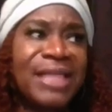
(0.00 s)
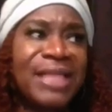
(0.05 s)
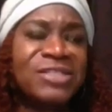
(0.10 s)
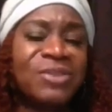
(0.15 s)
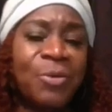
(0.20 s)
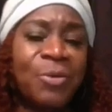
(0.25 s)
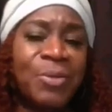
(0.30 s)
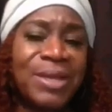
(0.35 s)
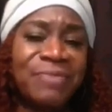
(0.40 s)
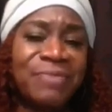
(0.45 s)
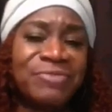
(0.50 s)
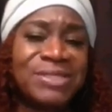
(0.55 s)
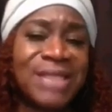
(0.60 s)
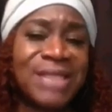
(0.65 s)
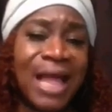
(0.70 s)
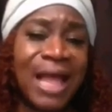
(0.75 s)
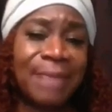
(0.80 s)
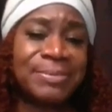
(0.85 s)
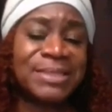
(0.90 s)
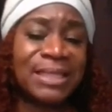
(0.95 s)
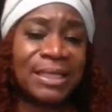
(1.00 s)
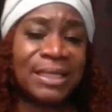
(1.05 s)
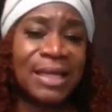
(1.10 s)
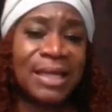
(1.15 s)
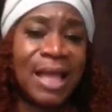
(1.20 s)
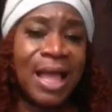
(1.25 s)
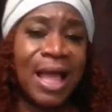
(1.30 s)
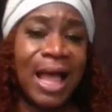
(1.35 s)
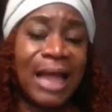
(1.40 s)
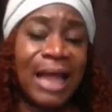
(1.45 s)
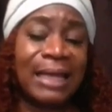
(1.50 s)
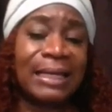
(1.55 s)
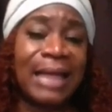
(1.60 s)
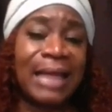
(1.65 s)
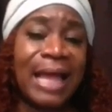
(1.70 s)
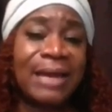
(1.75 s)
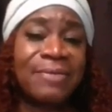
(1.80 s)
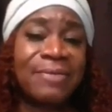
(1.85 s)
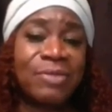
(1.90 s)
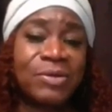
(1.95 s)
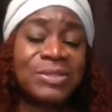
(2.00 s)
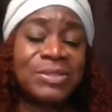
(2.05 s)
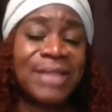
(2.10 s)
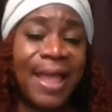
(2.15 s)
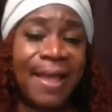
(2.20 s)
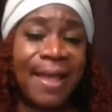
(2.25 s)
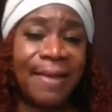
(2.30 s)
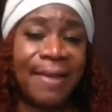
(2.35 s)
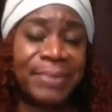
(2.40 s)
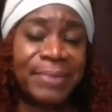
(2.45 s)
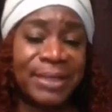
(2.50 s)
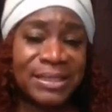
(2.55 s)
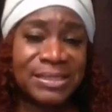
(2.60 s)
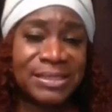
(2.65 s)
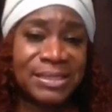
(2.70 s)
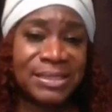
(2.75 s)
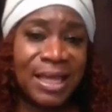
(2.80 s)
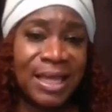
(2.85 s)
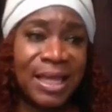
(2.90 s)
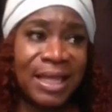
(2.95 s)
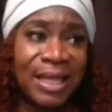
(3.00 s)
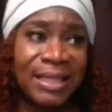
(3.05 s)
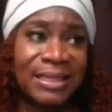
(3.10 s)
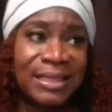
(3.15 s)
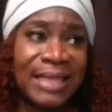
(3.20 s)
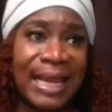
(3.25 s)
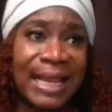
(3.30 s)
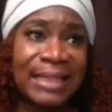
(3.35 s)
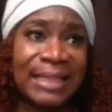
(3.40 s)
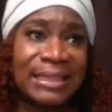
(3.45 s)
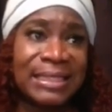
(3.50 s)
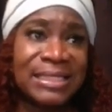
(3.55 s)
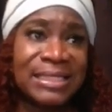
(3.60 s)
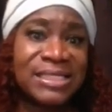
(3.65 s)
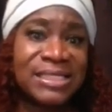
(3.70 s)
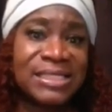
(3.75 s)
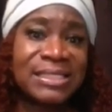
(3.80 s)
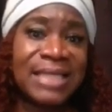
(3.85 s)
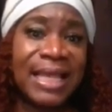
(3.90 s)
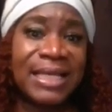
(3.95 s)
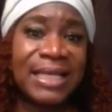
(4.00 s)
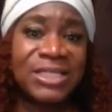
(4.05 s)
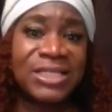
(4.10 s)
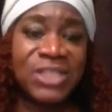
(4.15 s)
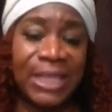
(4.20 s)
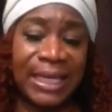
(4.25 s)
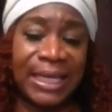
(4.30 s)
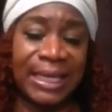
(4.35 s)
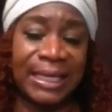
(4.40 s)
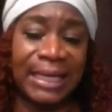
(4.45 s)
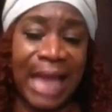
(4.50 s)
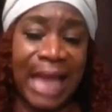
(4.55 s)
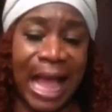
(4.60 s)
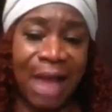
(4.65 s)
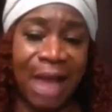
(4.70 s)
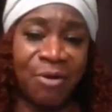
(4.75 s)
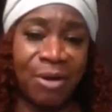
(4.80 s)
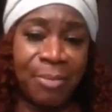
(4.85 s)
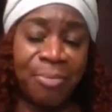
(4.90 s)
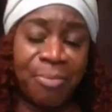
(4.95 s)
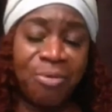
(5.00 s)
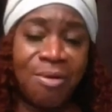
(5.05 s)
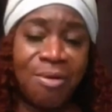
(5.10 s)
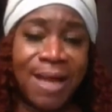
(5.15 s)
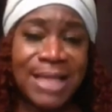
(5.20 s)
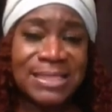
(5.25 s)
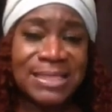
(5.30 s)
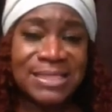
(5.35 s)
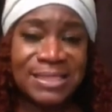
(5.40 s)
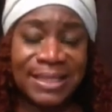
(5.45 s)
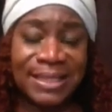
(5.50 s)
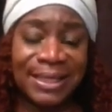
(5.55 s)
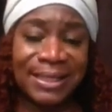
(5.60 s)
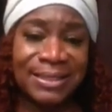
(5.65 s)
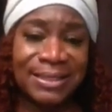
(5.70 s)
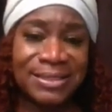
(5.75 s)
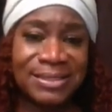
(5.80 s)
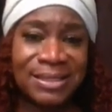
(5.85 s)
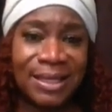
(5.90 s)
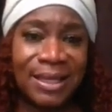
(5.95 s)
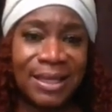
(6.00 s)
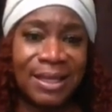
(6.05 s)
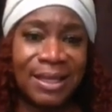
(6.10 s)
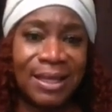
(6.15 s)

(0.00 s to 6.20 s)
so we have adopted a lot of those habits that at this stage in our process,